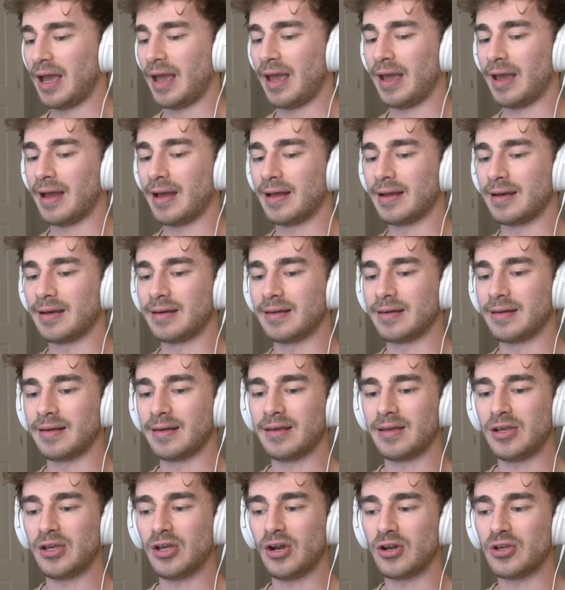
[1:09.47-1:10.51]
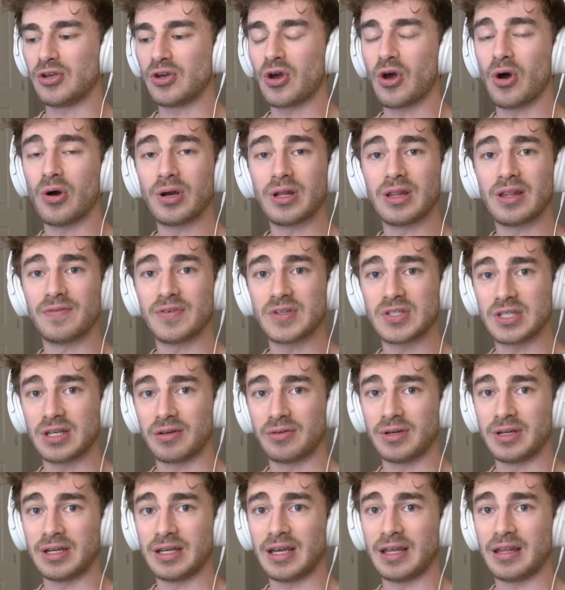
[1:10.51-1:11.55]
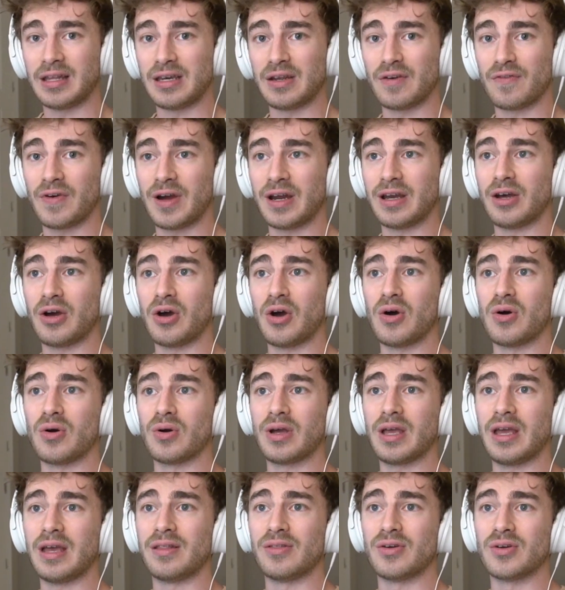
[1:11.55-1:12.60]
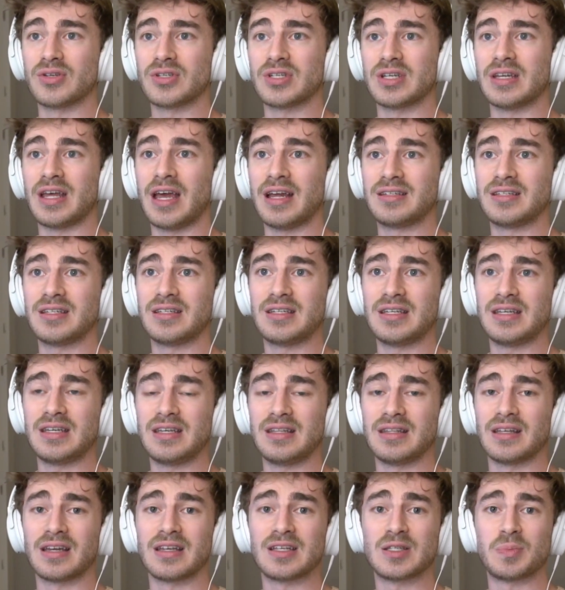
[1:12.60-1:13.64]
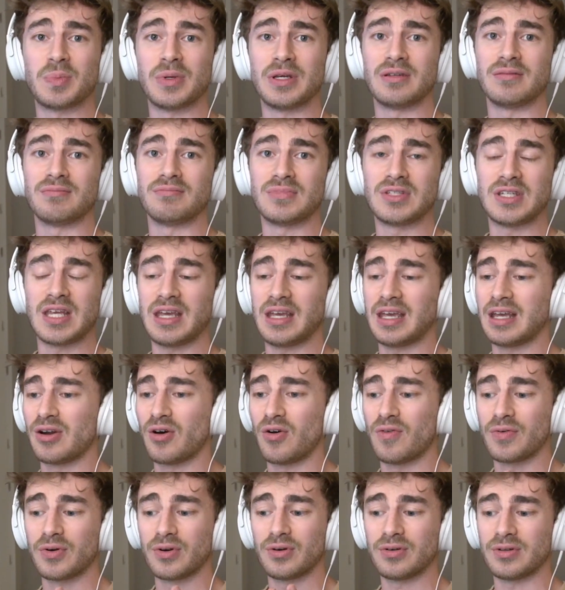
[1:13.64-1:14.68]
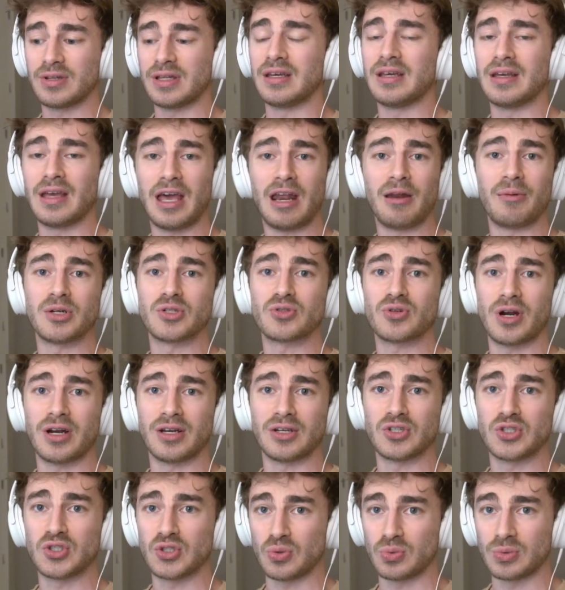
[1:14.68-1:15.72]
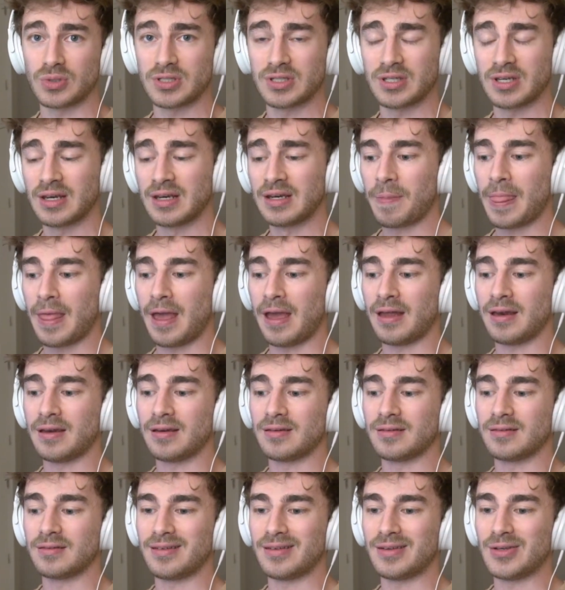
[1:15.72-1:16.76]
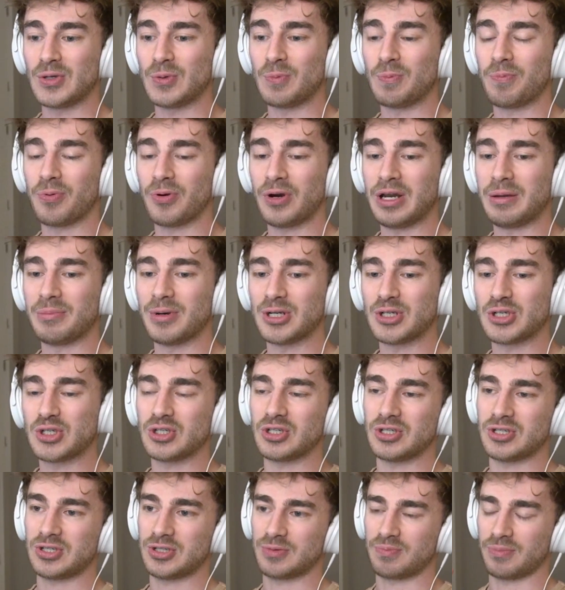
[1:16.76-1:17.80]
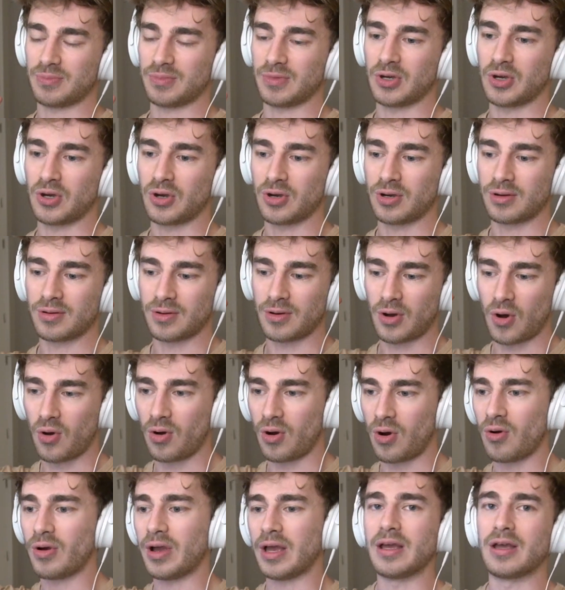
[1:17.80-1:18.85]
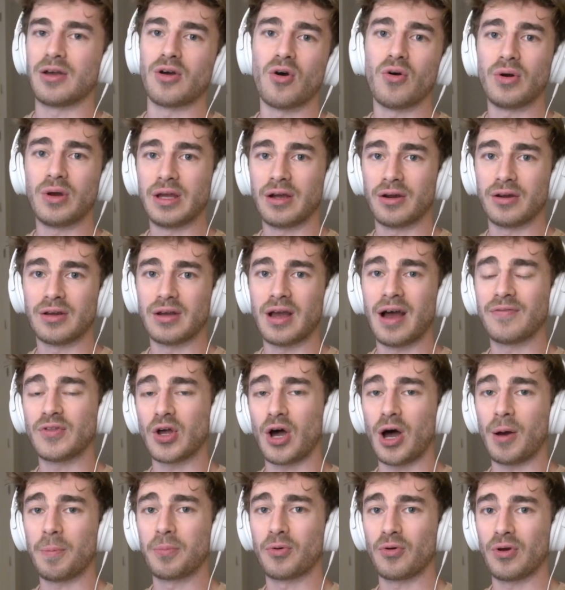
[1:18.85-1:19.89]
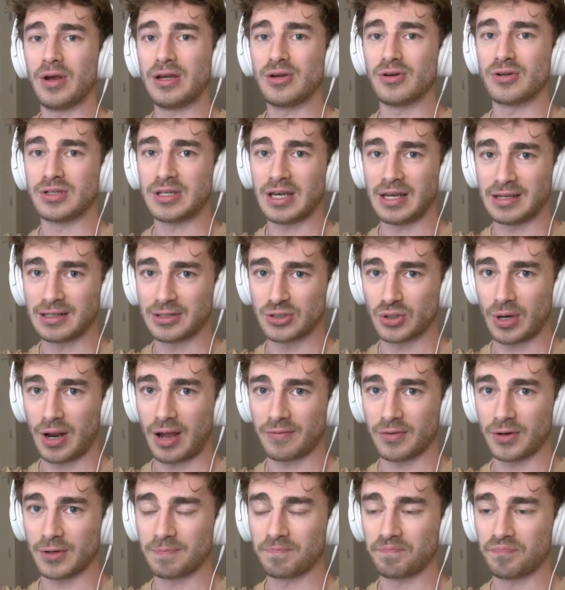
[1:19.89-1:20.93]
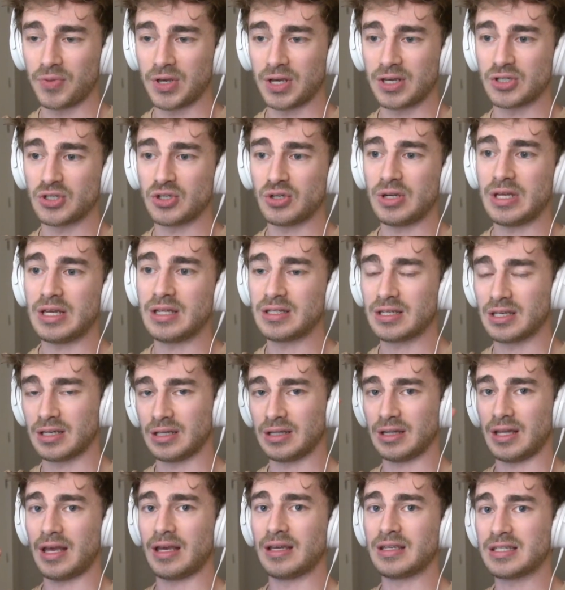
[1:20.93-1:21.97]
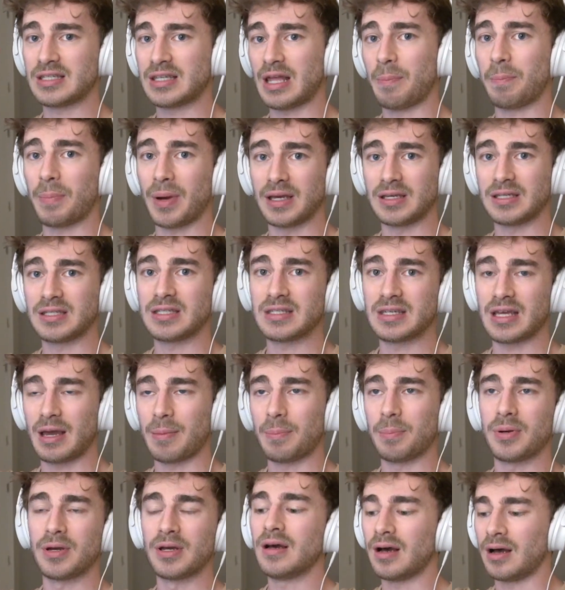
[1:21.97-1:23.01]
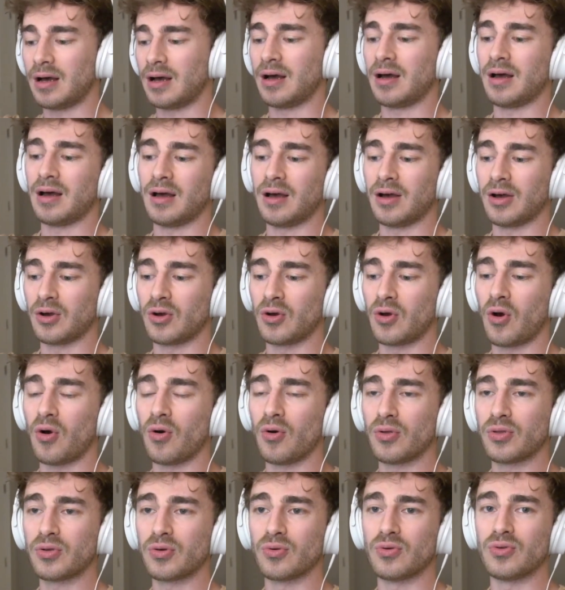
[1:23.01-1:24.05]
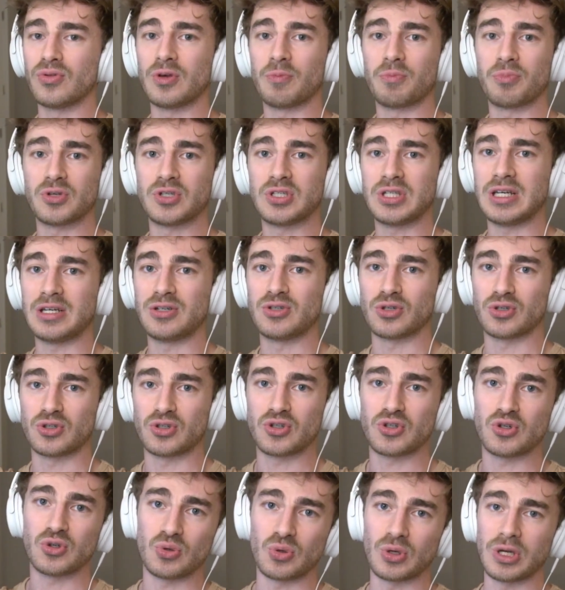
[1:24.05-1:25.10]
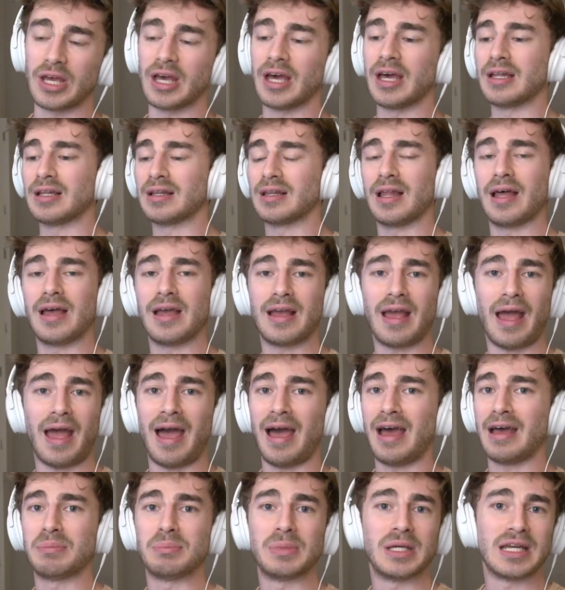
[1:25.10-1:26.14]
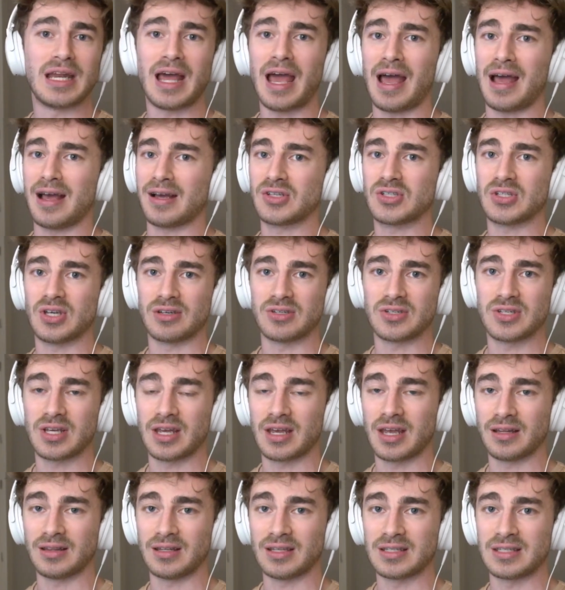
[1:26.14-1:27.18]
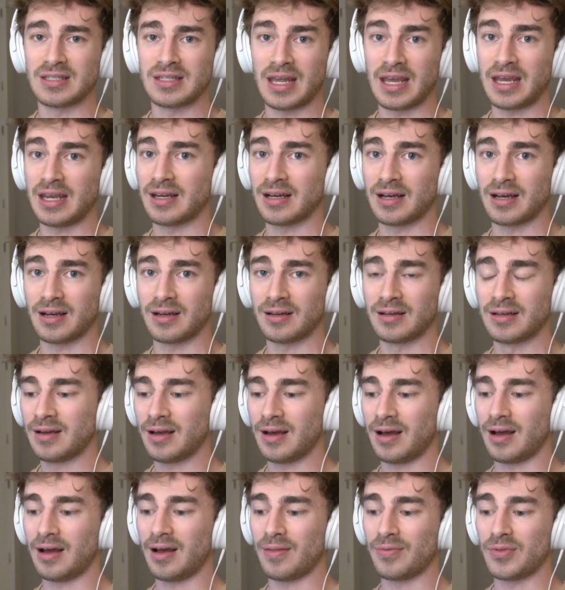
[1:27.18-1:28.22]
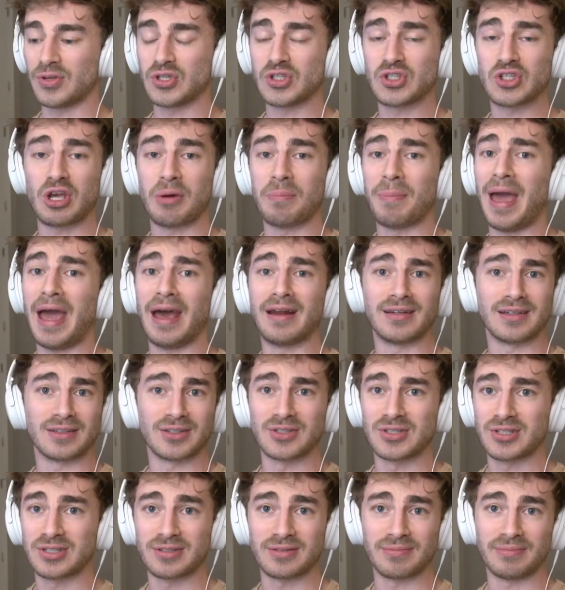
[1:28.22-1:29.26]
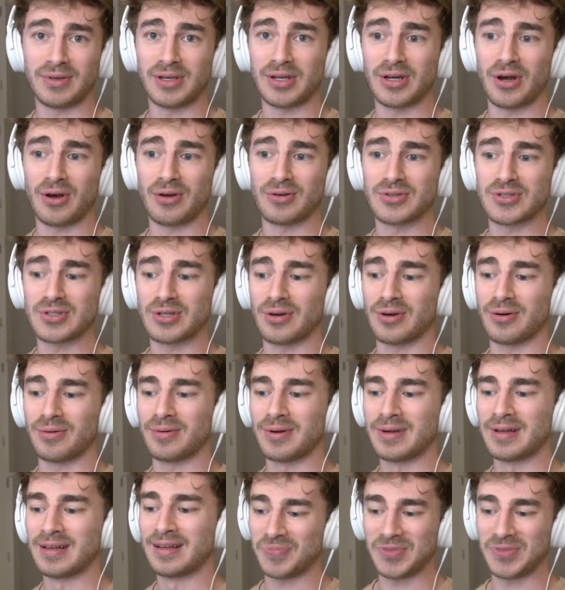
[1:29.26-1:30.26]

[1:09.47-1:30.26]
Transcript: And you go into the facility, and then you find out, there's an entity that has been taken over the animatronic suits, and you pretty much just go here. You have to upgrade your data driver because you need to like step by step go through the procedures to get like admin access to get this data, the schematics, so